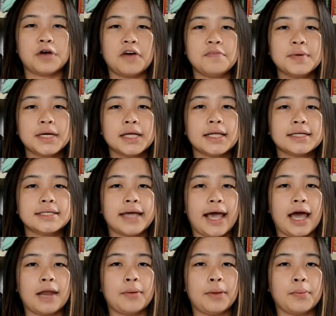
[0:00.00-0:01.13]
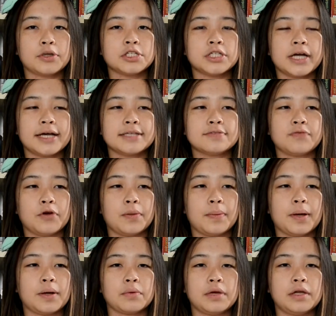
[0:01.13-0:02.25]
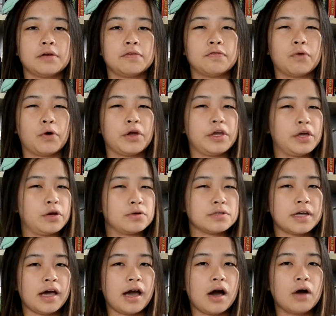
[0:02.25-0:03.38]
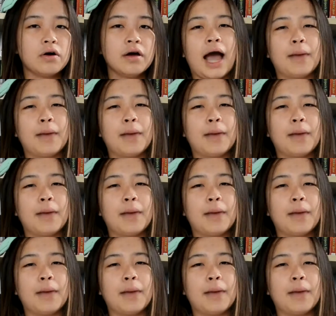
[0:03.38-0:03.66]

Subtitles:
So I've been collecting anime merchandise for about 3 to 4 years now.